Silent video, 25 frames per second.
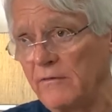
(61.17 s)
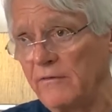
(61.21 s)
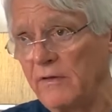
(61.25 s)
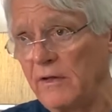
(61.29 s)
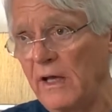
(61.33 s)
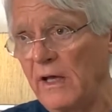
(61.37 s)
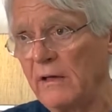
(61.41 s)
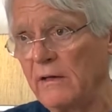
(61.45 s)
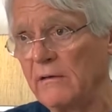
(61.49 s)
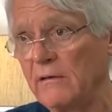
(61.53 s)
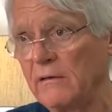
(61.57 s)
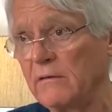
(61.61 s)

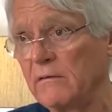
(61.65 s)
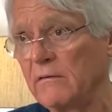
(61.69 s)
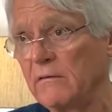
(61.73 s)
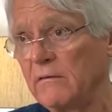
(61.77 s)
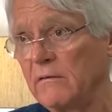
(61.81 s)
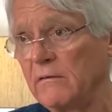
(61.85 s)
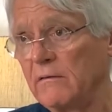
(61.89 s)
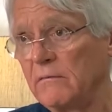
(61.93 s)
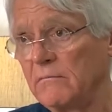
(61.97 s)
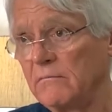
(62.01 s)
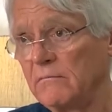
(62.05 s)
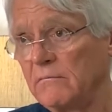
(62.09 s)
that
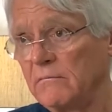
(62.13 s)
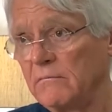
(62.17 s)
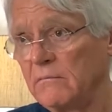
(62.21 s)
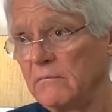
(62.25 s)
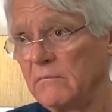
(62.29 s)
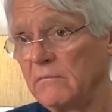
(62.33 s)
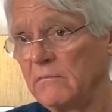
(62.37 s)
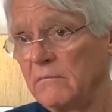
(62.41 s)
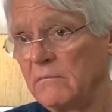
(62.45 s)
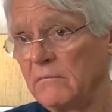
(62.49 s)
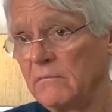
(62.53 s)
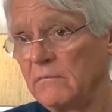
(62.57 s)

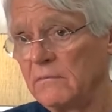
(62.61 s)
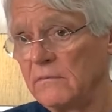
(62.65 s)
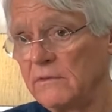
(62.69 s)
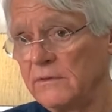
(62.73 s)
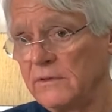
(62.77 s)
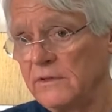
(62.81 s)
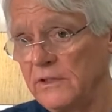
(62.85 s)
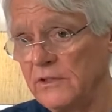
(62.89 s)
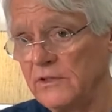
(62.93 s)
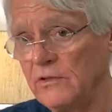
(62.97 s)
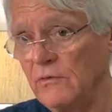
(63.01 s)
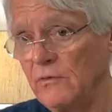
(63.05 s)

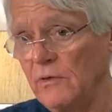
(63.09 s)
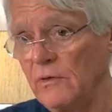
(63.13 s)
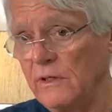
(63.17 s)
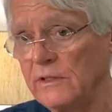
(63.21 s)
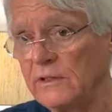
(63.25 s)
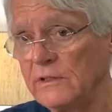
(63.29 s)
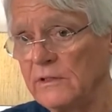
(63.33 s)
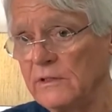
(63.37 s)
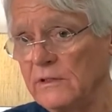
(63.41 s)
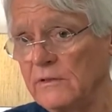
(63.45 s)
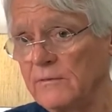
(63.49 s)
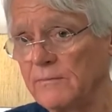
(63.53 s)

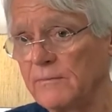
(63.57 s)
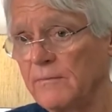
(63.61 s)
situation.